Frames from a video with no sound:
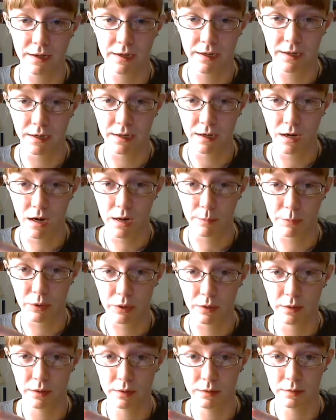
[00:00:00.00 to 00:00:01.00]
and a
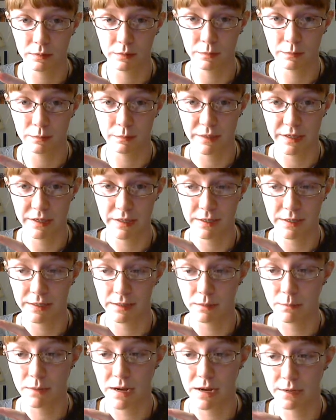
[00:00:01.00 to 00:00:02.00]
copper bit at
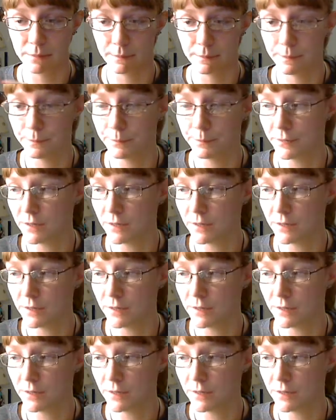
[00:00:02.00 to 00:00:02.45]
the bottom,